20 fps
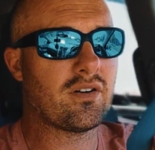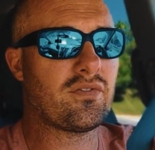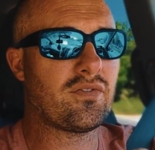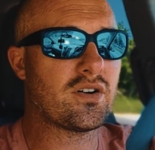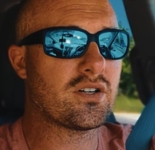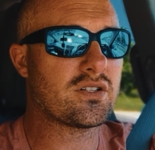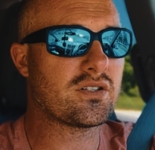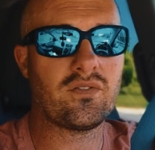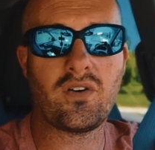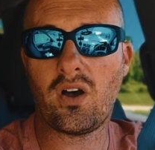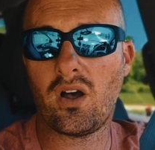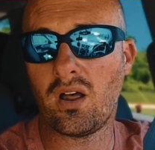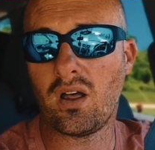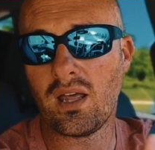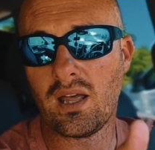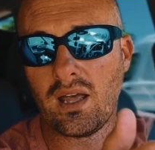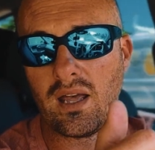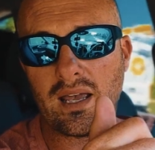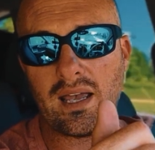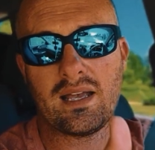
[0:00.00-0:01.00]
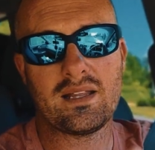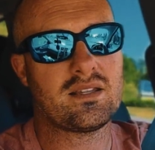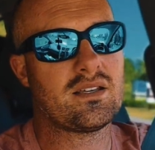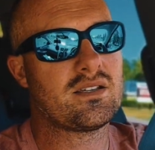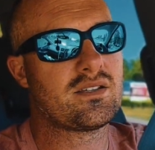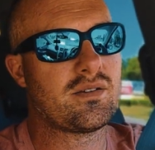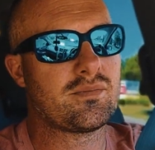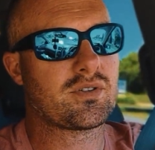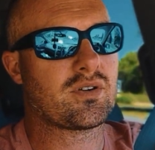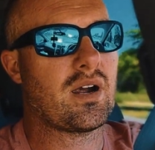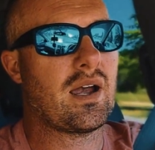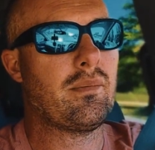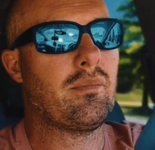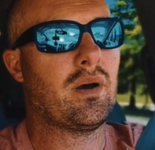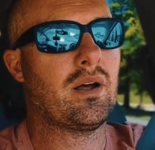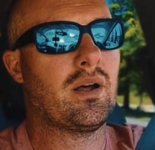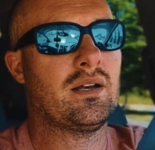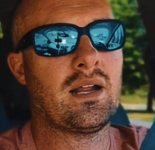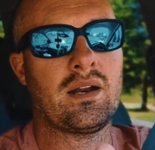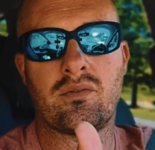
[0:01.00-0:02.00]
First of all, hit the subscribe
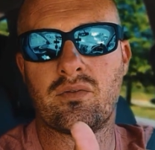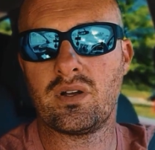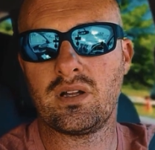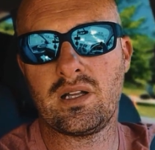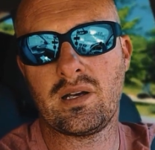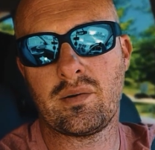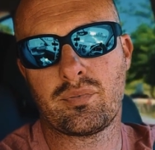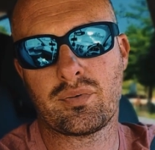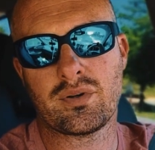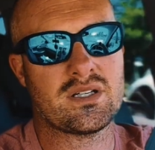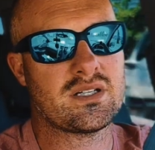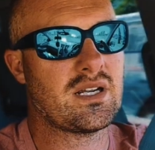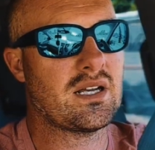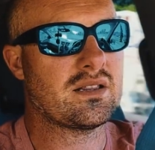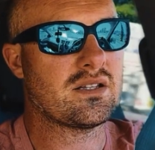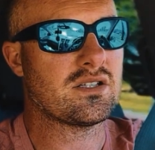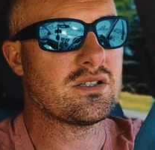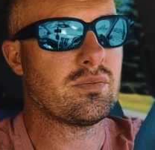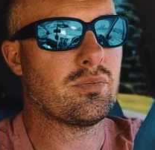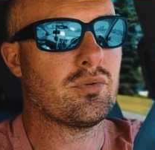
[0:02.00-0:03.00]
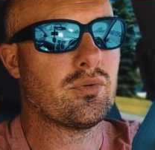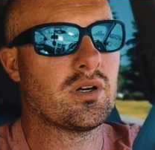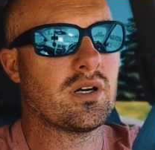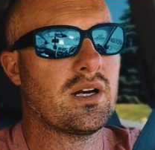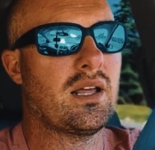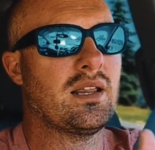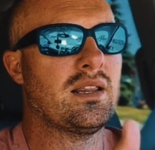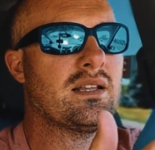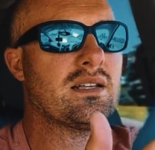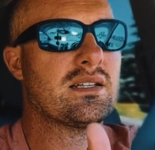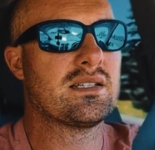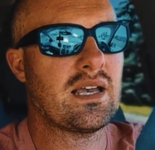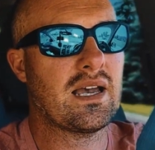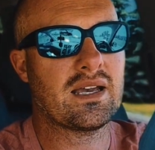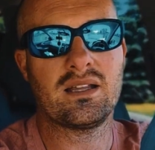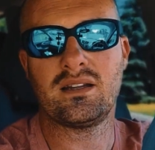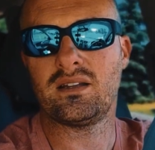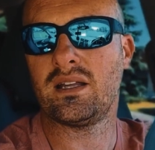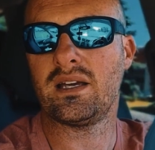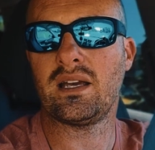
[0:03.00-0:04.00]
button. I'd really appreciate the support. And then
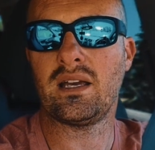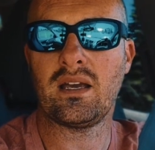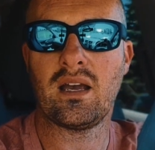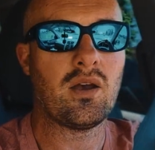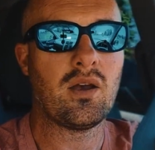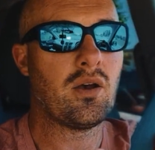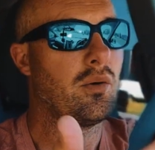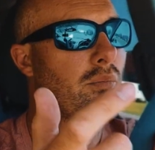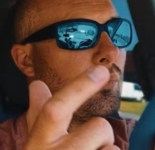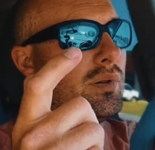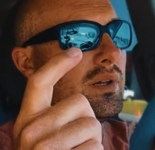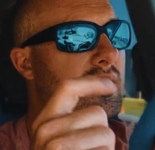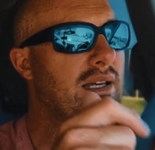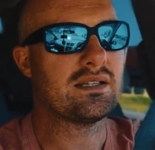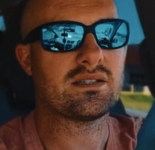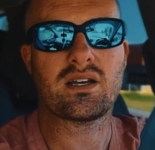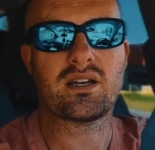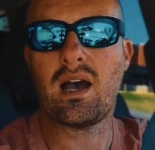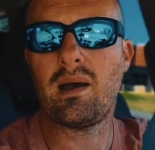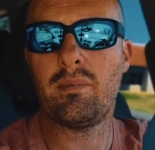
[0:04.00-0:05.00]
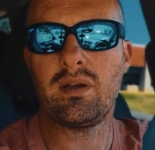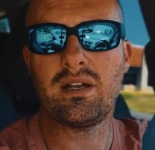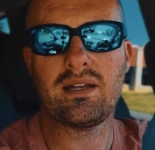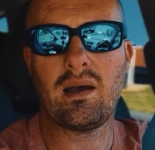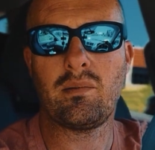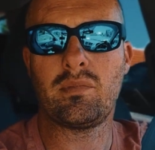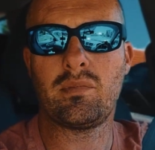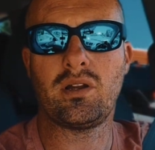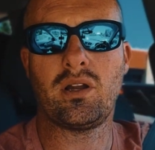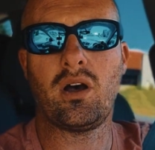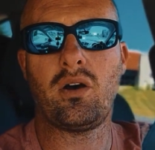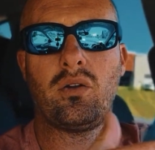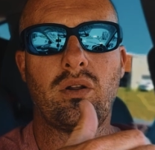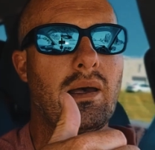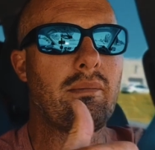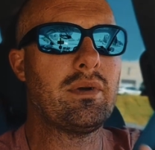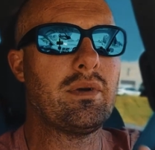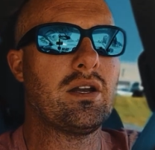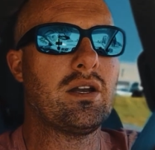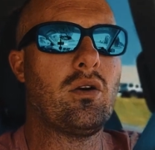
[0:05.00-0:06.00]
secondly, please comment down below.
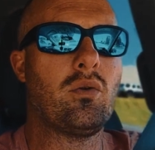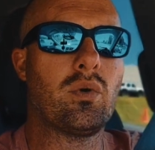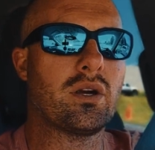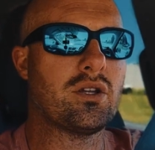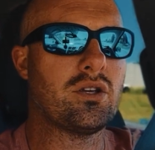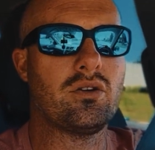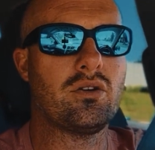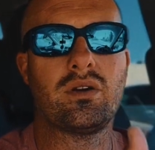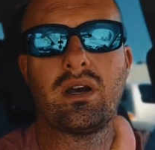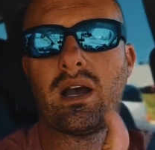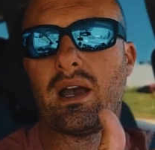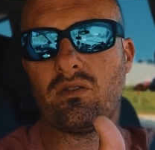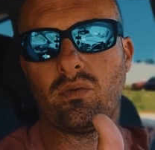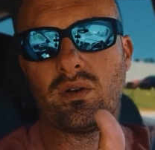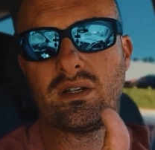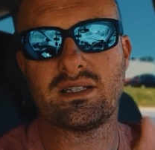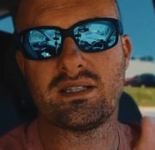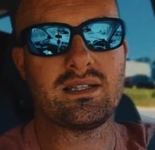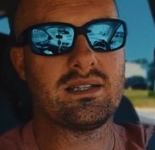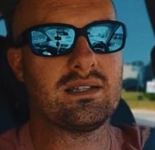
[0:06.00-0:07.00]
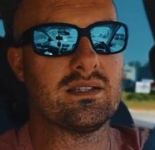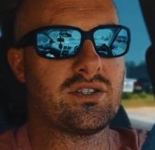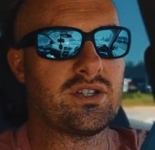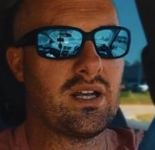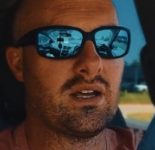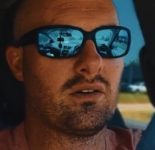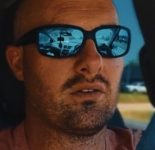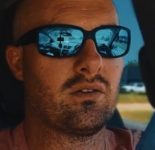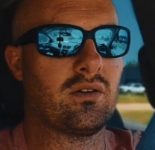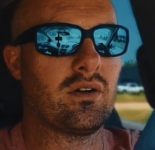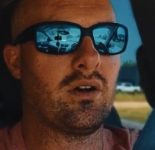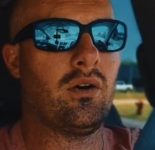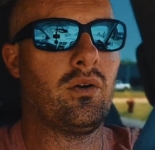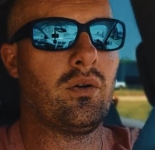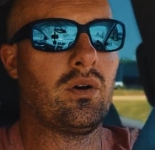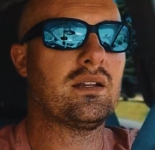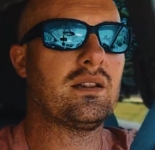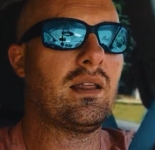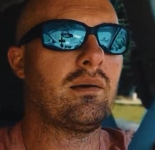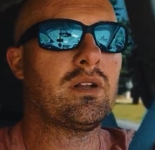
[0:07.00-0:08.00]
Let me know where you guys want to see this channel go.
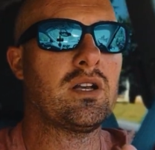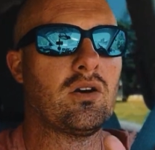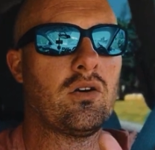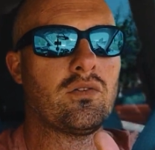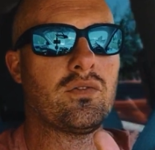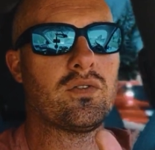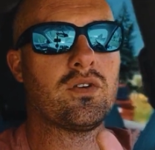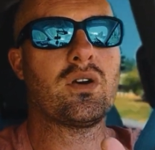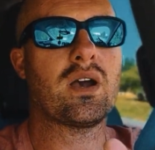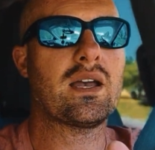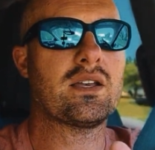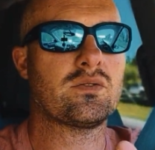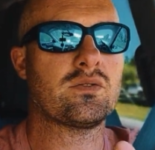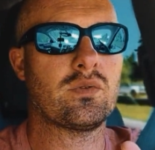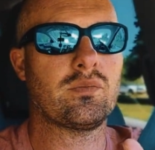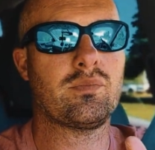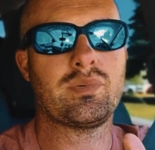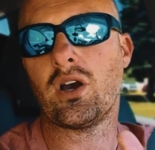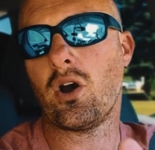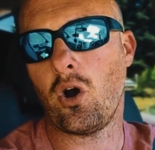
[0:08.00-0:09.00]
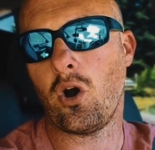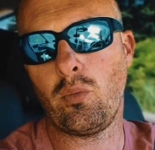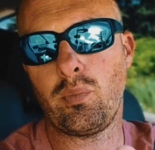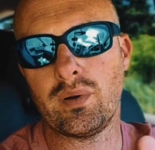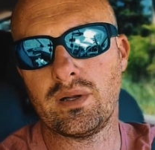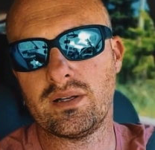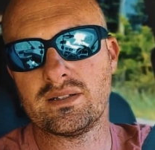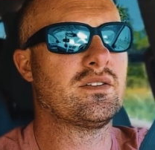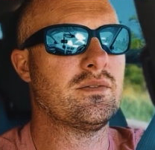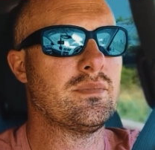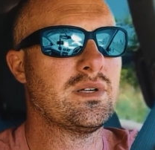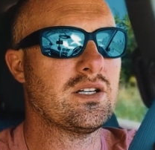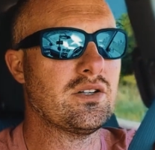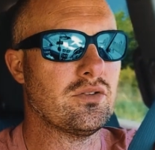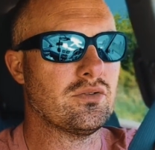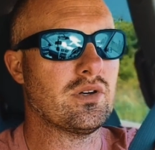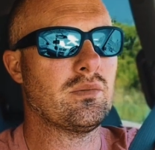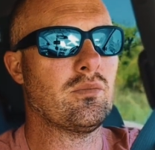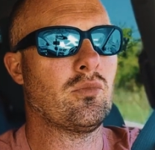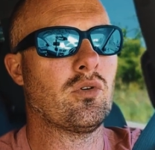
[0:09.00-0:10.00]
Let me know if you guys would be open to me
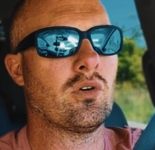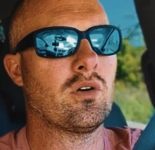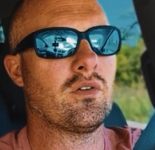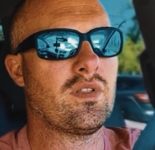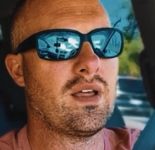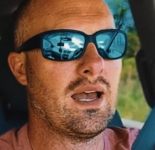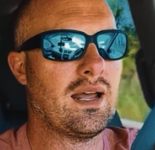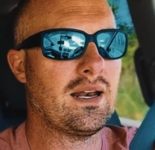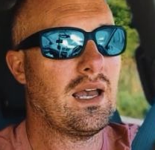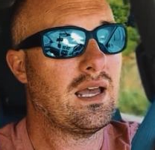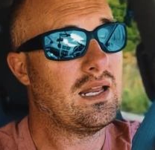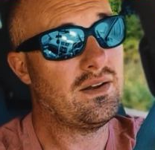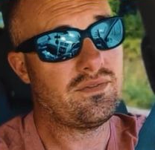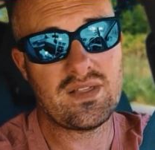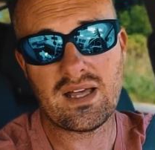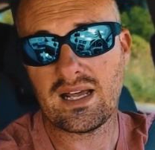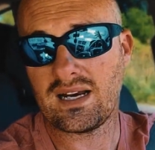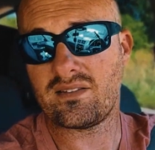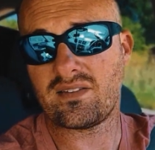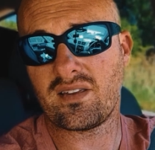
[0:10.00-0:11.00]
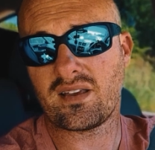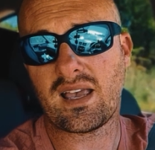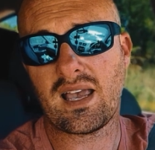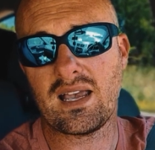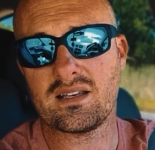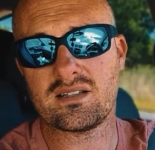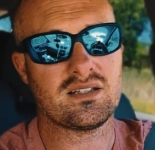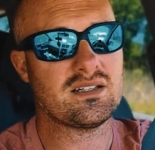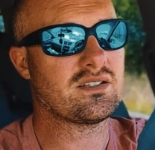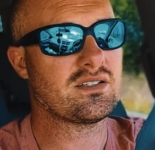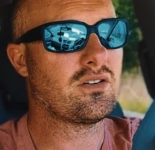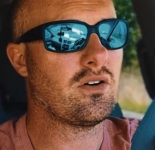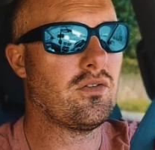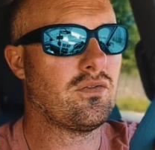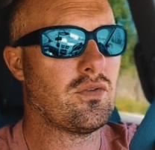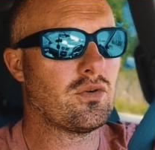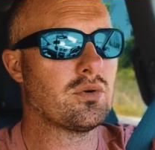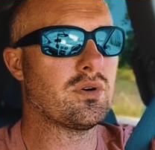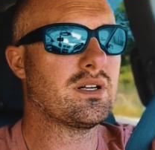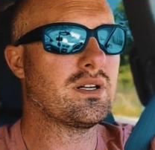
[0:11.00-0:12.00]
doing more of that. And if that is the case, let's go
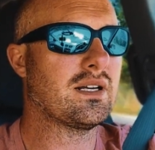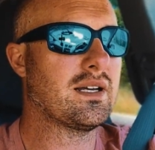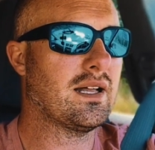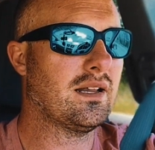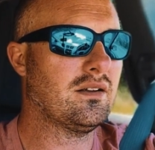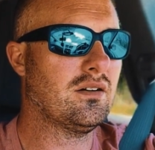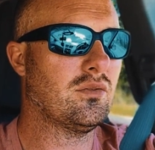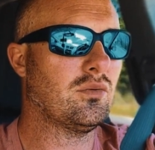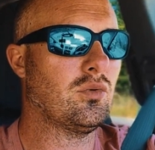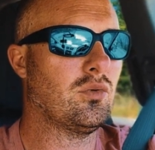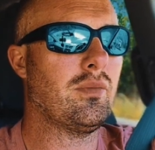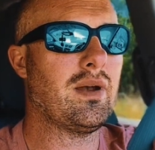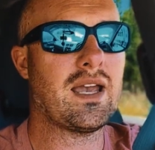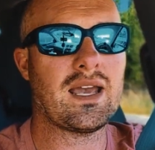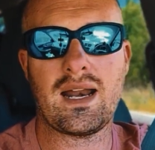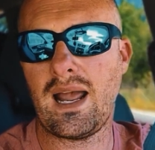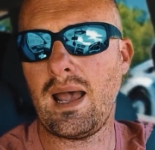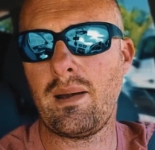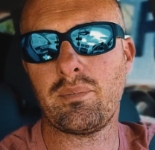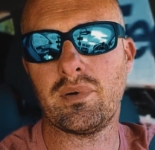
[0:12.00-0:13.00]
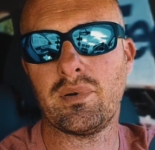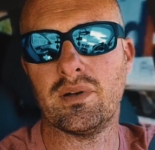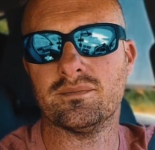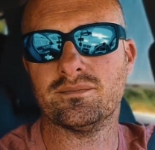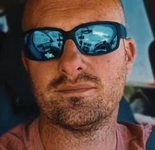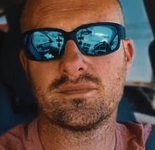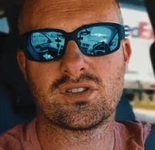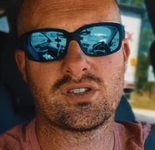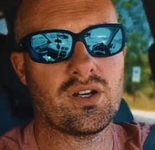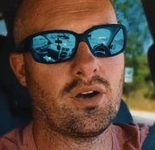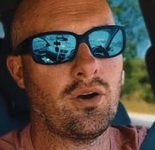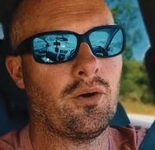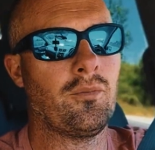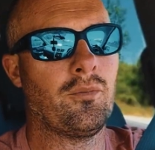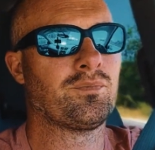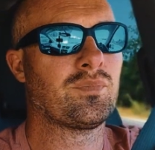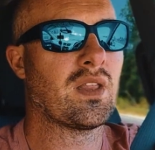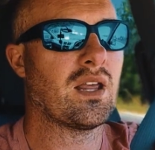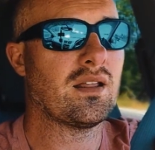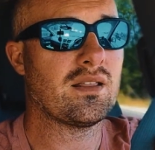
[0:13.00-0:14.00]
forward together and we'll make it happen. So
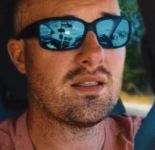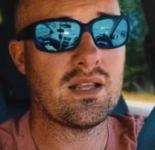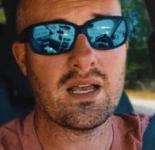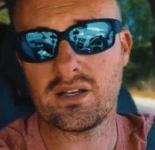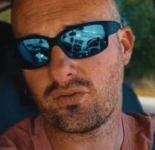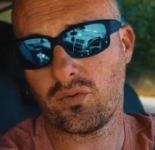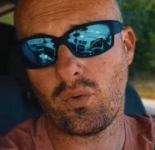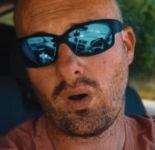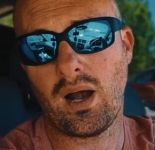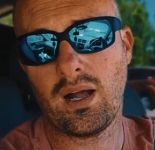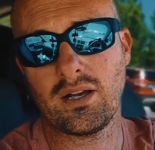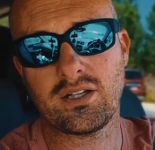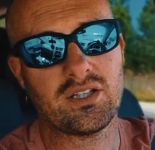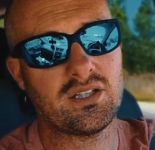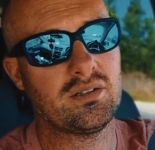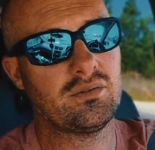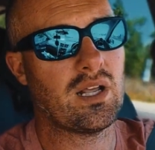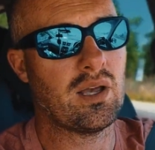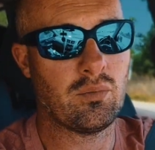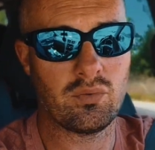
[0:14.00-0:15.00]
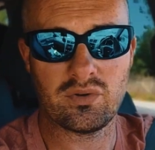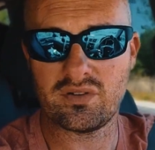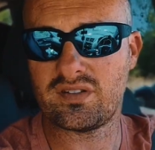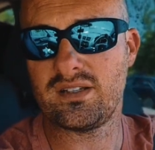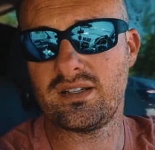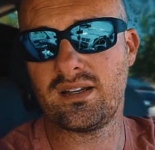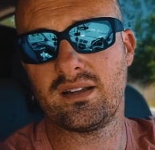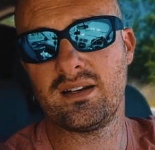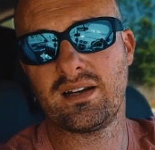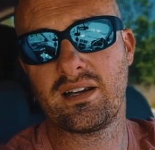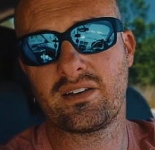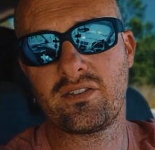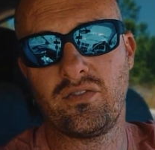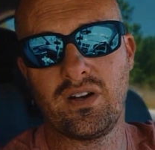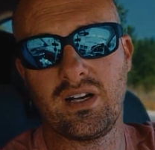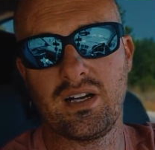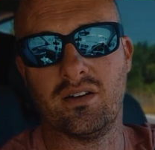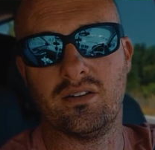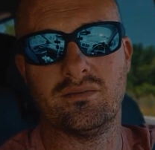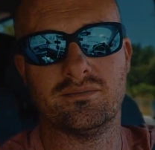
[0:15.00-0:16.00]
thanks for watching and we'll see you on the next
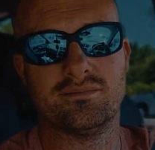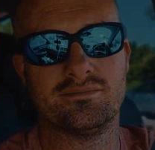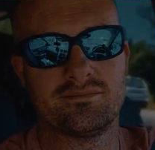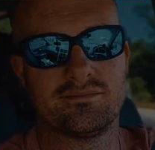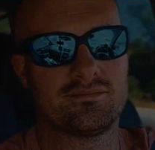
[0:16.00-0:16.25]
video.